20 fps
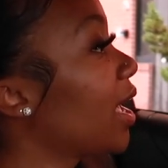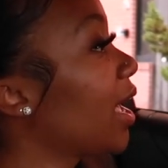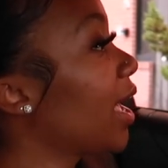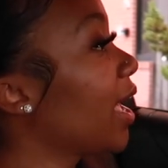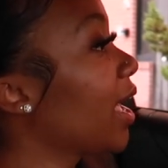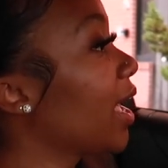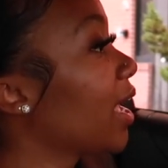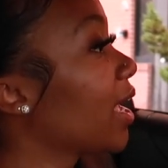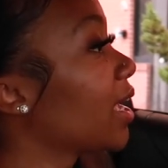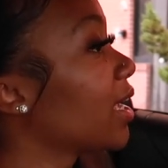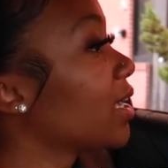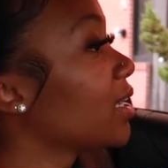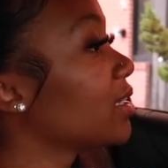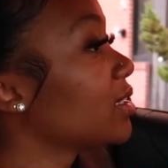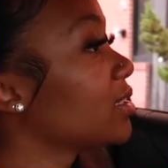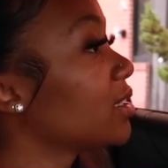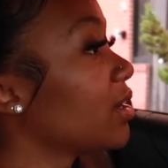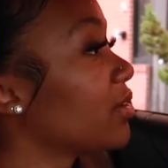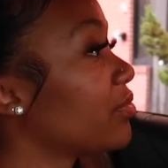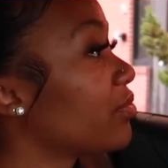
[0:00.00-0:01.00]

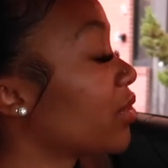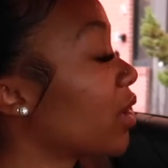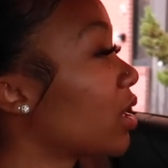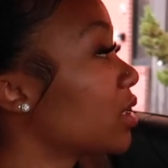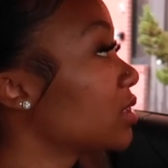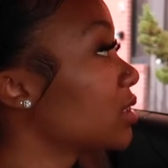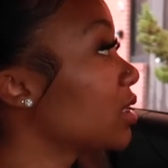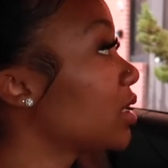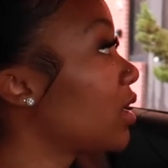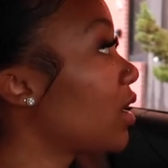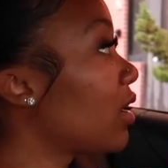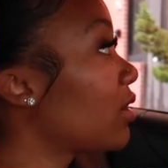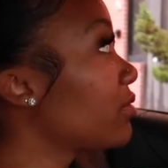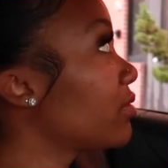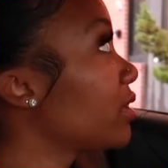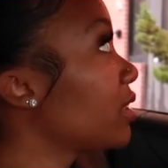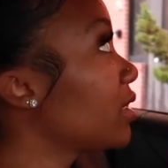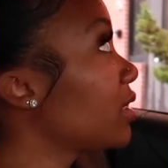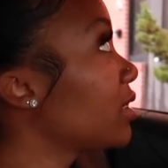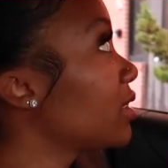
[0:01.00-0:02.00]
and a frosted
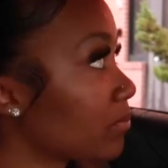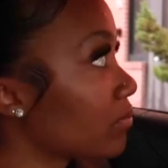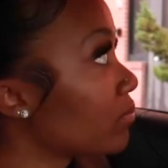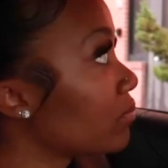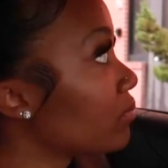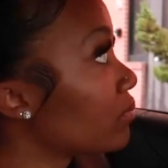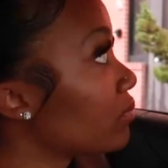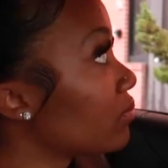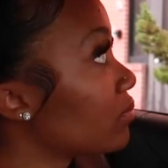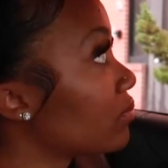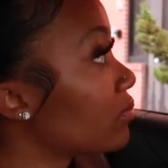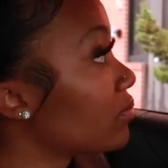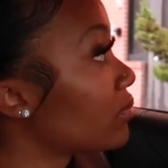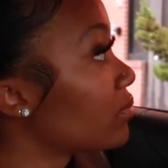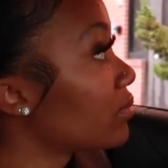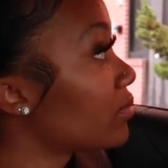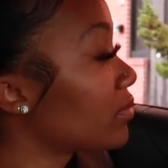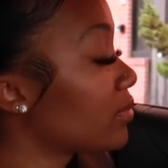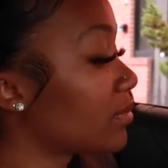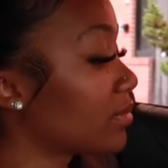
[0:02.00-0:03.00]
coffee. Fifteen
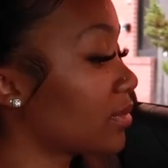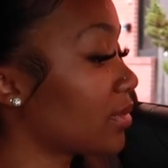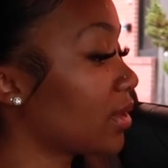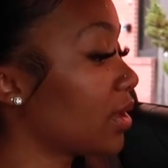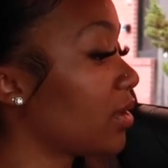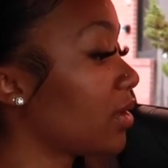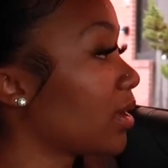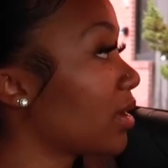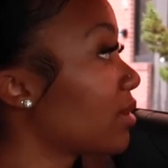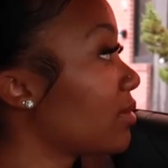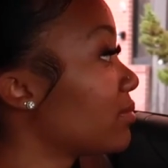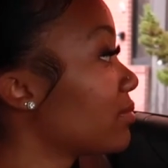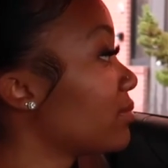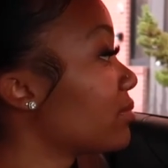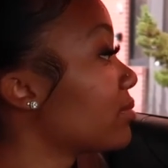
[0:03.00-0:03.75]
seventy. Okay.